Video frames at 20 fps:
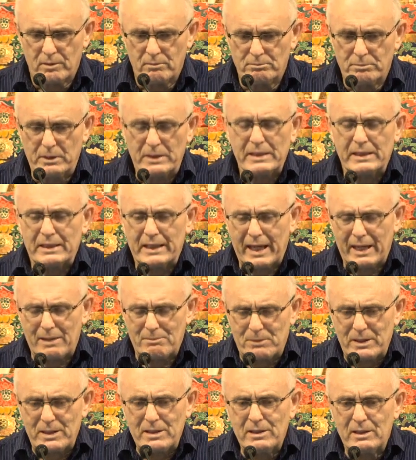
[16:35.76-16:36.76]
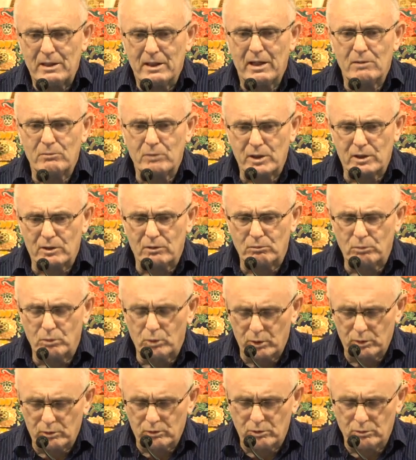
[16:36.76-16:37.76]
being happy, and we can
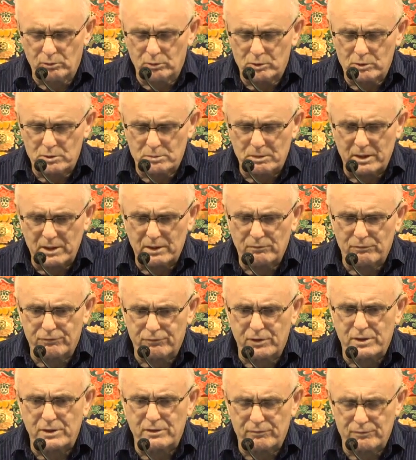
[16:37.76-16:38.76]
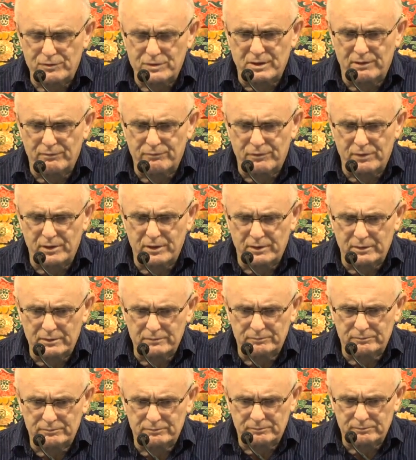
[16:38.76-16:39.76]
work towards being free of suffering
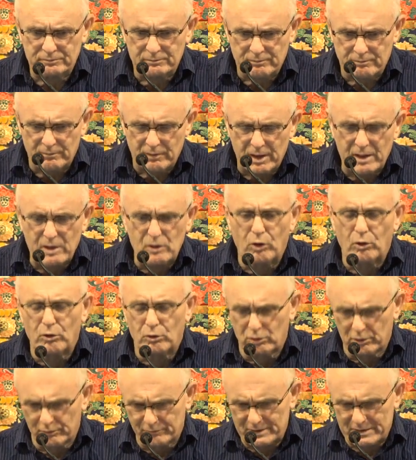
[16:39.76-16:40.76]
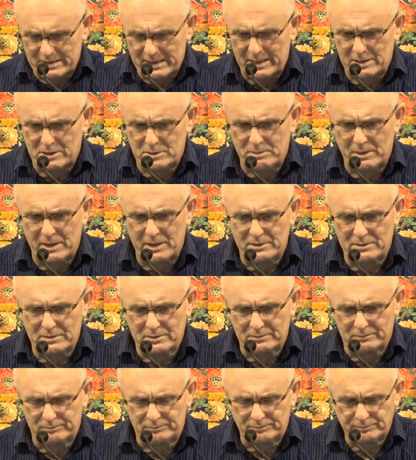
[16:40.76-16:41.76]
in all of its aspects.
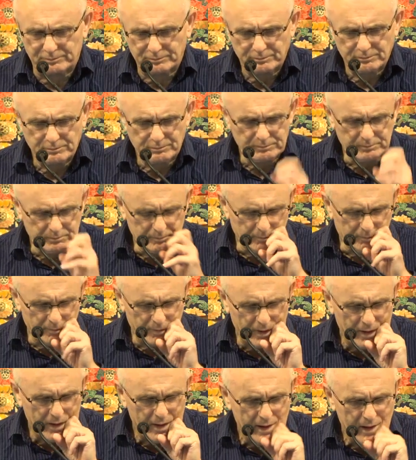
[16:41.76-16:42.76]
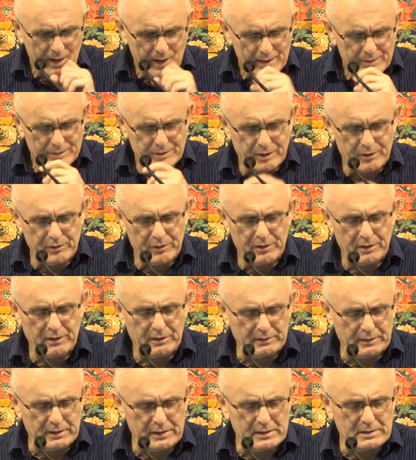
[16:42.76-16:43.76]
So
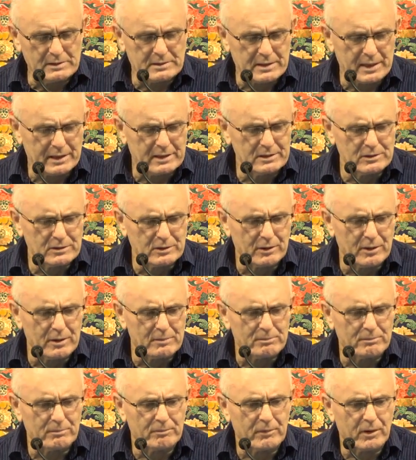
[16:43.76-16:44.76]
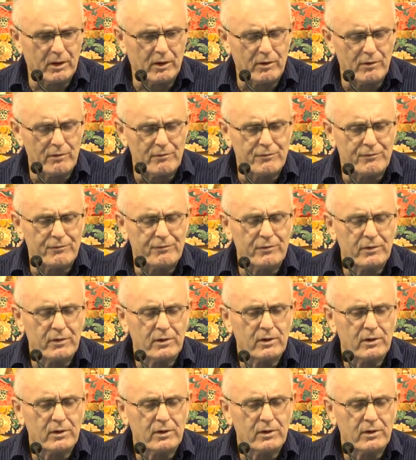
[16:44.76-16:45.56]
the second type of